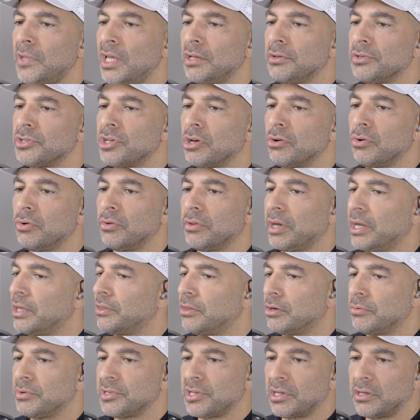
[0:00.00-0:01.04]
so again,
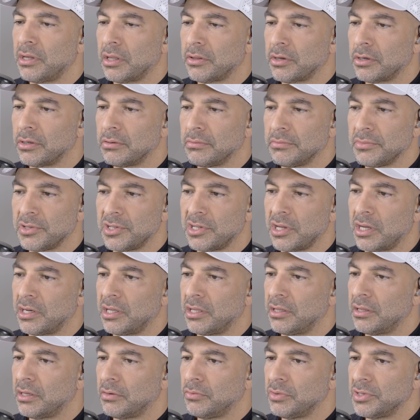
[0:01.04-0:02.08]
there was another
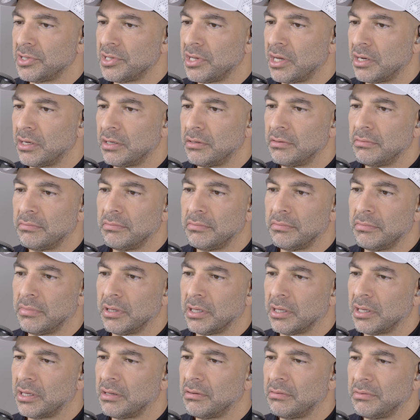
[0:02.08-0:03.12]
study that was done.
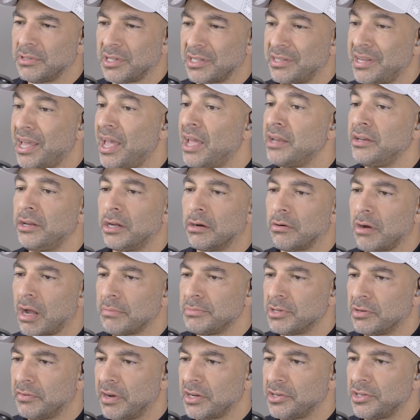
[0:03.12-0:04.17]
Uh, it was a ten-year
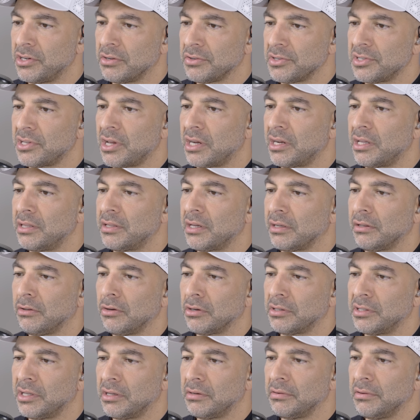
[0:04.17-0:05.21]
observational study that
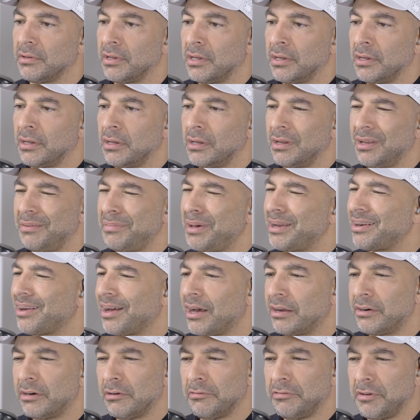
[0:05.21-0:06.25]
looked at about
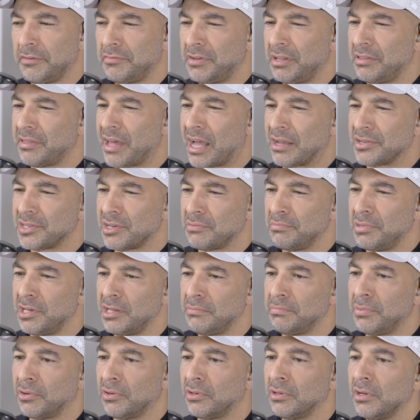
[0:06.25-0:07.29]
150,000
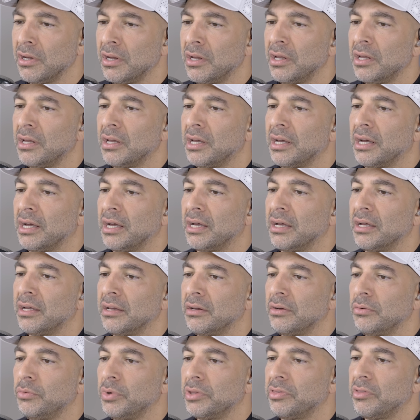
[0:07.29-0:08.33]
people uh,
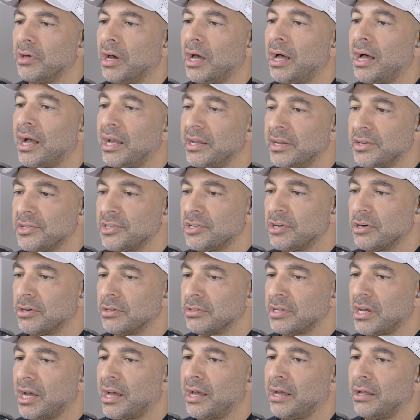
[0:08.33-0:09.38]
with the highest
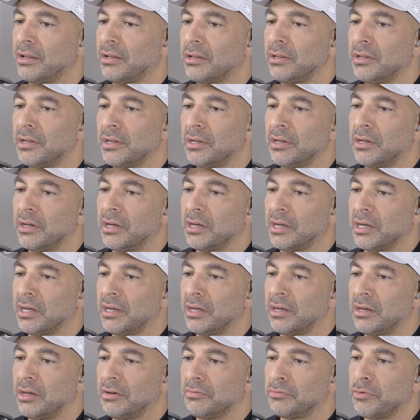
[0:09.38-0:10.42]
tertile
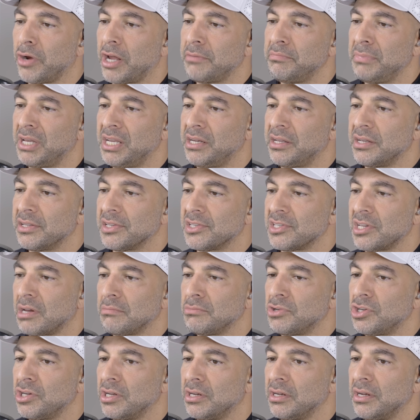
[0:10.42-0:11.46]
uh, of red meat
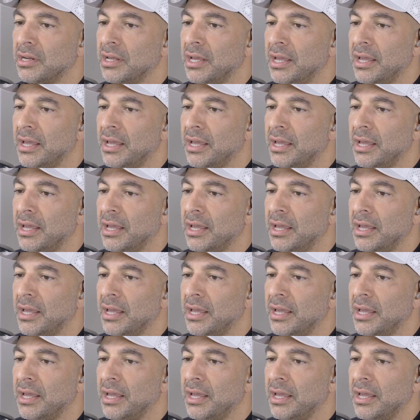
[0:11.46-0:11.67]
consumption,